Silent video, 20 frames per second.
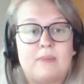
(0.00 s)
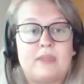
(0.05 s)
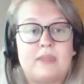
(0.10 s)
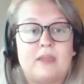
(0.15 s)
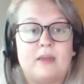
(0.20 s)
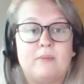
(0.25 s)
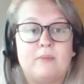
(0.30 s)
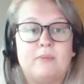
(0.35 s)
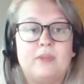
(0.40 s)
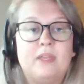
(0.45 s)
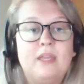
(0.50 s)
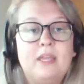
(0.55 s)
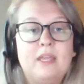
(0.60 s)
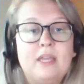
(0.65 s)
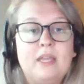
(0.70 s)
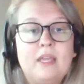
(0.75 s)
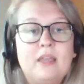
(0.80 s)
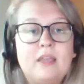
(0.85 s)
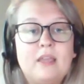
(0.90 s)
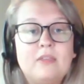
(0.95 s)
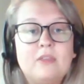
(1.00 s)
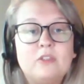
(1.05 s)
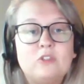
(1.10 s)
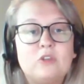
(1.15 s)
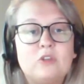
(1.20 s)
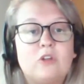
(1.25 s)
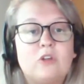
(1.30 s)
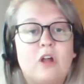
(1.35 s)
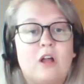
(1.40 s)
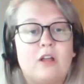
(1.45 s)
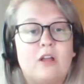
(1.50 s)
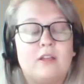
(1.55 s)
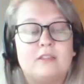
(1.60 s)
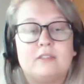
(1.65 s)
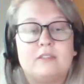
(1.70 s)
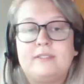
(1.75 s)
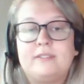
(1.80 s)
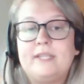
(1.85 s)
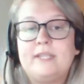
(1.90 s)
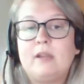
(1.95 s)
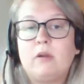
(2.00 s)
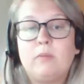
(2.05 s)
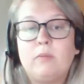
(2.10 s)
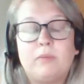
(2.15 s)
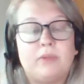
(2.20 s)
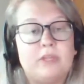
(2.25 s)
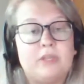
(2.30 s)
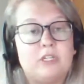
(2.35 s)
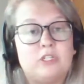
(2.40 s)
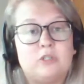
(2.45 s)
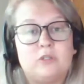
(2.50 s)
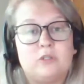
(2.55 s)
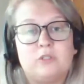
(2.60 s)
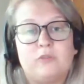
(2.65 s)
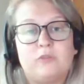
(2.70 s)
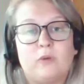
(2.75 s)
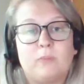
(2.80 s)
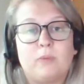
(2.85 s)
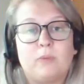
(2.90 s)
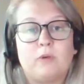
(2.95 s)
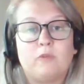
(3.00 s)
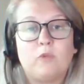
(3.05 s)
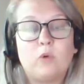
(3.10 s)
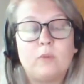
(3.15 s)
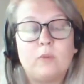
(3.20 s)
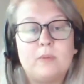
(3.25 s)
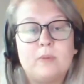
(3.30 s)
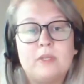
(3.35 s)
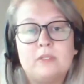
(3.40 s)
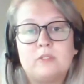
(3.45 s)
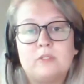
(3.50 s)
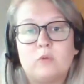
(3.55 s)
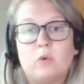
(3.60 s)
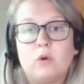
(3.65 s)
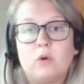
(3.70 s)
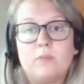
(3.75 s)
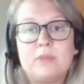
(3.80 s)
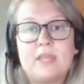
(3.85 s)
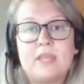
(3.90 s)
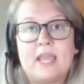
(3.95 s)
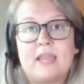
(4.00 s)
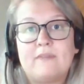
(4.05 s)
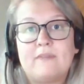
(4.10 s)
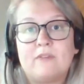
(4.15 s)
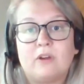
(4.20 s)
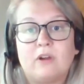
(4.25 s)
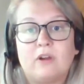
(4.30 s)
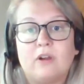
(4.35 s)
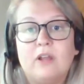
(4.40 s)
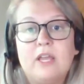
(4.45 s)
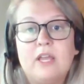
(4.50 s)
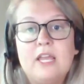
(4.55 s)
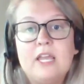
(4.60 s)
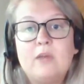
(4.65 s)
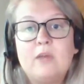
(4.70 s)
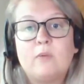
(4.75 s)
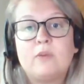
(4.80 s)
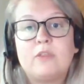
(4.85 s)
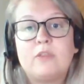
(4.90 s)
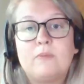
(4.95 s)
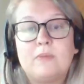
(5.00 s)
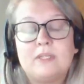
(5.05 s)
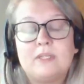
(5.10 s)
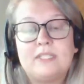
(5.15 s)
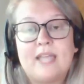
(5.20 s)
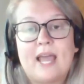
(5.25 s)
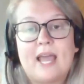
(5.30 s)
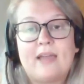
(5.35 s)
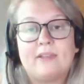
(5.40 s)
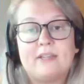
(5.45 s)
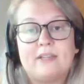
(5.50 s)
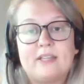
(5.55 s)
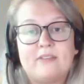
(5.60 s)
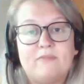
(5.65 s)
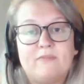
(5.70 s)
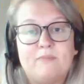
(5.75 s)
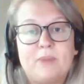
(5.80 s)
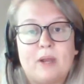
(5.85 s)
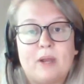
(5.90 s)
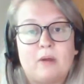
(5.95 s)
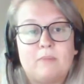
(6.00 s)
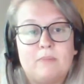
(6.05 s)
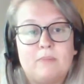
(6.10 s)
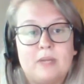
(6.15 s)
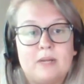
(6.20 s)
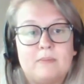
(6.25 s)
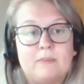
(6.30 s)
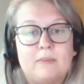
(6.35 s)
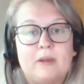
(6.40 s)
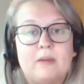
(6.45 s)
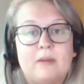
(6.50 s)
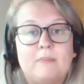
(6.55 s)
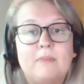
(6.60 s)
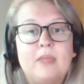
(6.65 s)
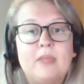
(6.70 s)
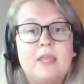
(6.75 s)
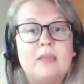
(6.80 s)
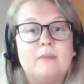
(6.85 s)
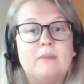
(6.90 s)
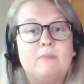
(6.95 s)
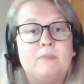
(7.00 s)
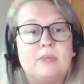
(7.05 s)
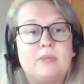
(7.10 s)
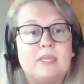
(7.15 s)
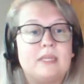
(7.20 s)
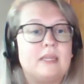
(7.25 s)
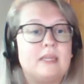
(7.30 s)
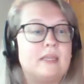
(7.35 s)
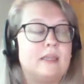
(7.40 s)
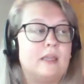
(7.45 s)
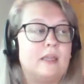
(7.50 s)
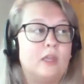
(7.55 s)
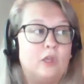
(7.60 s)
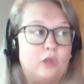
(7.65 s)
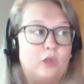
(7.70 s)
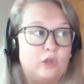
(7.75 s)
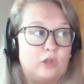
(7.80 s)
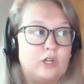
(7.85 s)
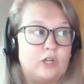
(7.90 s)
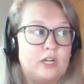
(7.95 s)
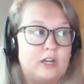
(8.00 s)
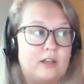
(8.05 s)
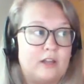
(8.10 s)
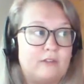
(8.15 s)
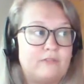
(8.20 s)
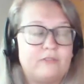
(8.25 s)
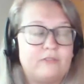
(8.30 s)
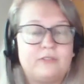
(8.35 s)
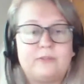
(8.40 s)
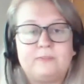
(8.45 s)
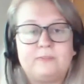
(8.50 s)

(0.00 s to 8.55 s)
up. This could cause terrible issues for performance or behavior with the mentality of bare minimum being good enough.